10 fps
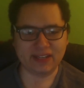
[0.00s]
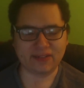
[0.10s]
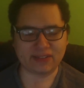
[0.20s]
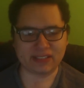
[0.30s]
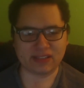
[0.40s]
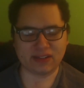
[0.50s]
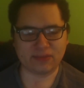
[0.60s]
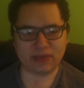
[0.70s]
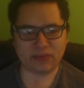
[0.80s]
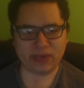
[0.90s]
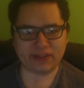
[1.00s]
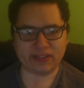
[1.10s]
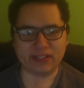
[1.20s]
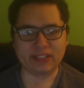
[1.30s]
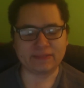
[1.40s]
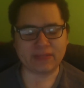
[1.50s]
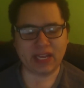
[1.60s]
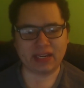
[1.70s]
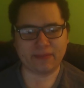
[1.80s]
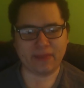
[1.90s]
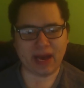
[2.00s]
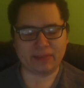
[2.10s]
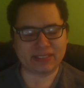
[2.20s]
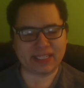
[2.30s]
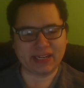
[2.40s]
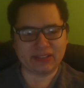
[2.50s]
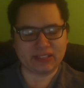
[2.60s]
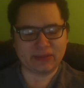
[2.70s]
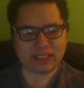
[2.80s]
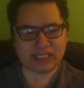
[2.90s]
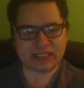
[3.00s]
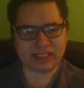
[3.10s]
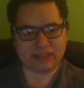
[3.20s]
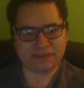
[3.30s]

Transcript: which is a little bit weird, and the mob scale to level 60.